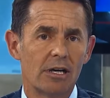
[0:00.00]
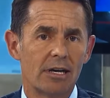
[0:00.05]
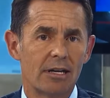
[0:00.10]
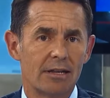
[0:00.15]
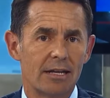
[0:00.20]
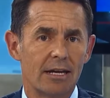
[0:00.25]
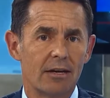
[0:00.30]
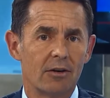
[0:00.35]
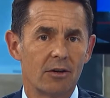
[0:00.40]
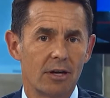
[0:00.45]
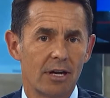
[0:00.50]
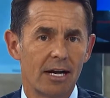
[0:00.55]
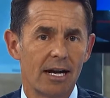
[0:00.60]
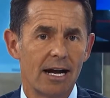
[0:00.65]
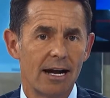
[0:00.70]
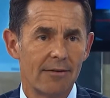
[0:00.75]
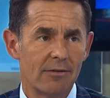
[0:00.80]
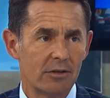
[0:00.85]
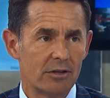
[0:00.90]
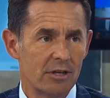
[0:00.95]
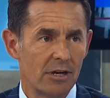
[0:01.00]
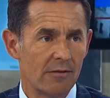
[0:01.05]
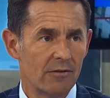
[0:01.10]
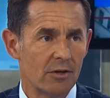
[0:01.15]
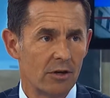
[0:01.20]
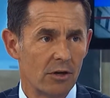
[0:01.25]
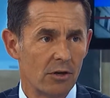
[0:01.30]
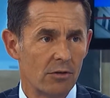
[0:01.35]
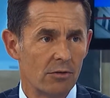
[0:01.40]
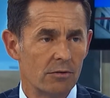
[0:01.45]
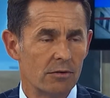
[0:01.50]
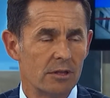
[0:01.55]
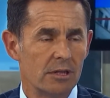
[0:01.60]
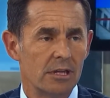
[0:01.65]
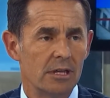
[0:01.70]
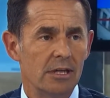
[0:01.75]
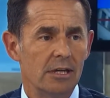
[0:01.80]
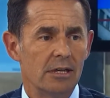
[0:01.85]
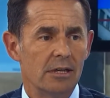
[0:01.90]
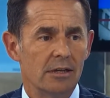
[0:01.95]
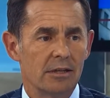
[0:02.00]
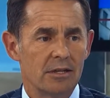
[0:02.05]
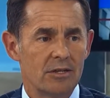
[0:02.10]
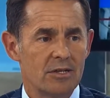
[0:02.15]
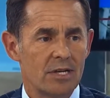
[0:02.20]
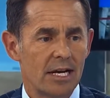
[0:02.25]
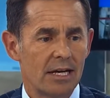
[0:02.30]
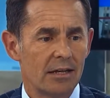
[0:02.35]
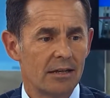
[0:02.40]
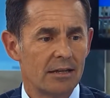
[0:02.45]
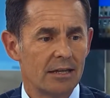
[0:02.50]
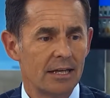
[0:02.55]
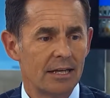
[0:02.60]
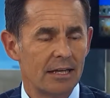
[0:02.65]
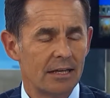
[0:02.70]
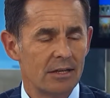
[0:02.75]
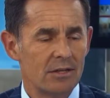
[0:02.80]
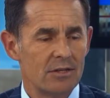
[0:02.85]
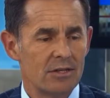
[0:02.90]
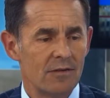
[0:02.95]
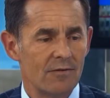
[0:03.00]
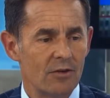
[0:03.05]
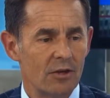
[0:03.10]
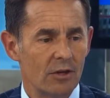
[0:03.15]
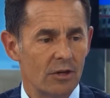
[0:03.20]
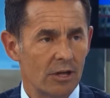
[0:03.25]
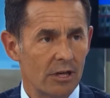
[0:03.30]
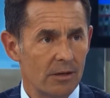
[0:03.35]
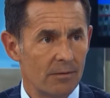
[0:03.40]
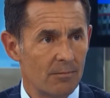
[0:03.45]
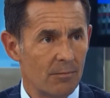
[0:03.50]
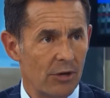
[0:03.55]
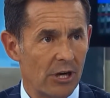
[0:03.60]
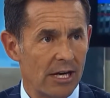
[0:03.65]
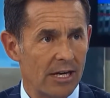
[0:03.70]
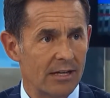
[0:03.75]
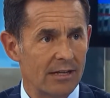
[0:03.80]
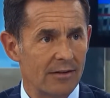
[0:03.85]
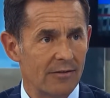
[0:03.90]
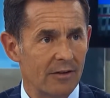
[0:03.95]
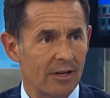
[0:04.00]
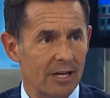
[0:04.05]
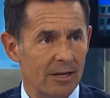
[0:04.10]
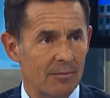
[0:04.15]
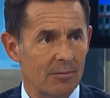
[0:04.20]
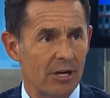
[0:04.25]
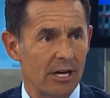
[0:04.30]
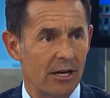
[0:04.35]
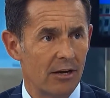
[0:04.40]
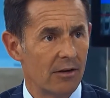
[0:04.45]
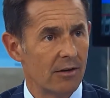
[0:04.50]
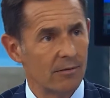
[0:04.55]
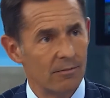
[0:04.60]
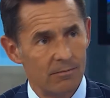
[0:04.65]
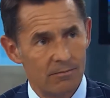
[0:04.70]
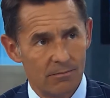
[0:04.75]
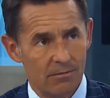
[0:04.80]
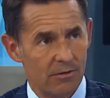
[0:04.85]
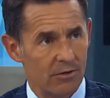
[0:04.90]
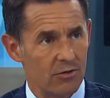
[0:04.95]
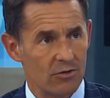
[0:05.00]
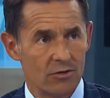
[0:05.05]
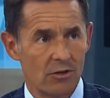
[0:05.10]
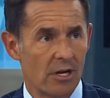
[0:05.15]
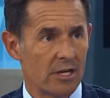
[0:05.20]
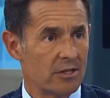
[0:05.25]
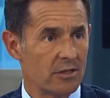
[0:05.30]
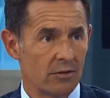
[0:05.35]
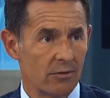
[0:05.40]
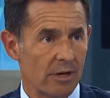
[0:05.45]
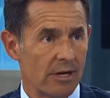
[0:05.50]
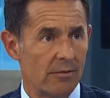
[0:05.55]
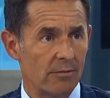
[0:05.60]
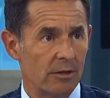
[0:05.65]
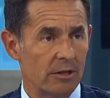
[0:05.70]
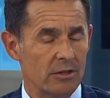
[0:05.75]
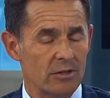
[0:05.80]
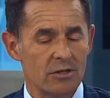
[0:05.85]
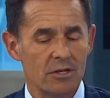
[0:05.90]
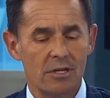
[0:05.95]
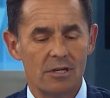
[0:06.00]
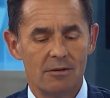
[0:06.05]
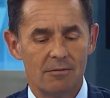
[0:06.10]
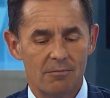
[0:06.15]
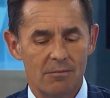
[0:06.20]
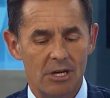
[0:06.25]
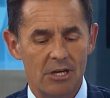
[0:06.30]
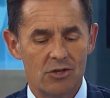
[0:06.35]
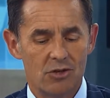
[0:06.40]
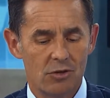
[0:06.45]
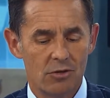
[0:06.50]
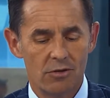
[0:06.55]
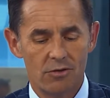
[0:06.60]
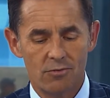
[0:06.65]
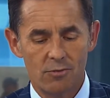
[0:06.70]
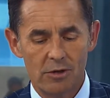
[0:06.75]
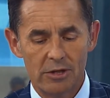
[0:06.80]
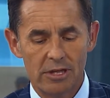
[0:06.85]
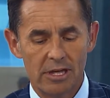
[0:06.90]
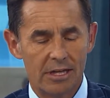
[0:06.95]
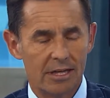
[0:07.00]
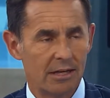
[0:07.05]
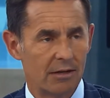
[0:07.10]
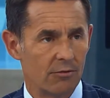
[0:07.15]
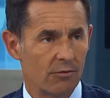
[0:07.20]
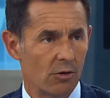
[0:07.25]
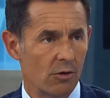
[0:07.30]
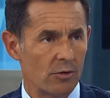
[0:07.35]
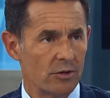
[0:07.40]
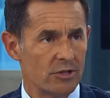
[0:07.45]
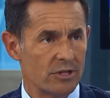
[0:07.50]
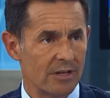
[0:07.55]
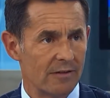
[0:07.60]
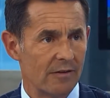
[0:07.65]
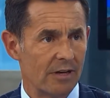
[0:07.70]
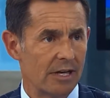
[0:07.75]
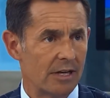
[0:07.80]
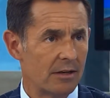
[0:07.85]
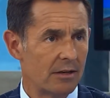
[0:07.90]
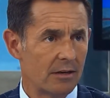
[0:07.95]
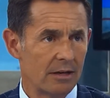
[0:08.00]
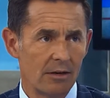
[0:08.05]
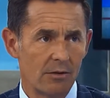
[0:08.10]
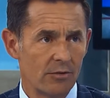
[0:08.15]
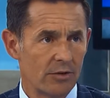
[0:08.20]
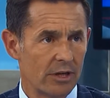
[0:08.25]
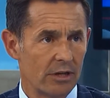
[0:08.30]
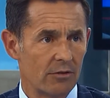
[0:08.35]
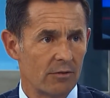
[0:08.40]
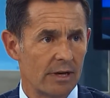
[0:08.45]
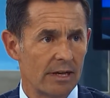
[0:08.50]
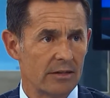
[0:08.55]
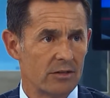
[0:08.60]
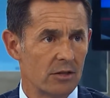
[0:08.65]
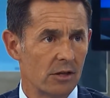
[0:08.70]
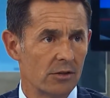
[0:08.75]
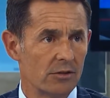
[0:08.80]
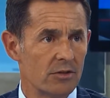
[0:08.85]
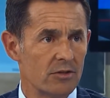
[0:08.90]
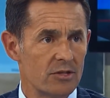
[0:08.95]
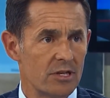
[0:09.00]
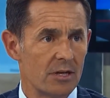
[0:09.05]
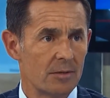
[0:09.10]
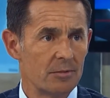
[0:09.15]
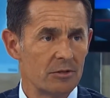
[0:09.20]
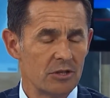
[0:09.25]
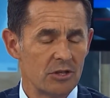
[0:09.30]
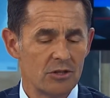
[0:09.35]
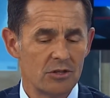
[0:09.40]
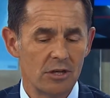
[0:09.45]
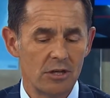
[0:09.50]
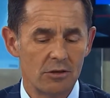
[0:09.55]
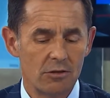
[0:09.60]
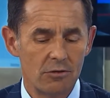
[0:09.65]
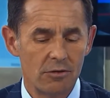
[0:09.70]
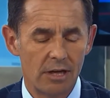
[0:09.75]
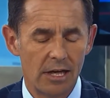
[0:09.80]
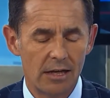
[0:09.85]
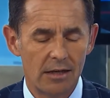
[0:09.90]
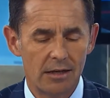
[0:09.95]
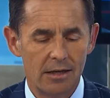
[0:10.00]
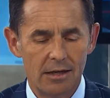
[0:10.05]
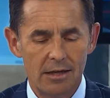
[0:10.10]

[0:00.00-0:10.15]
I think, are going to have a tough go. The second thing is, if you're going to buy a dividend payer, and there's lots of great ones, make sure it's one that can grow its dividend. I don't think TransAlta is in a position to do that.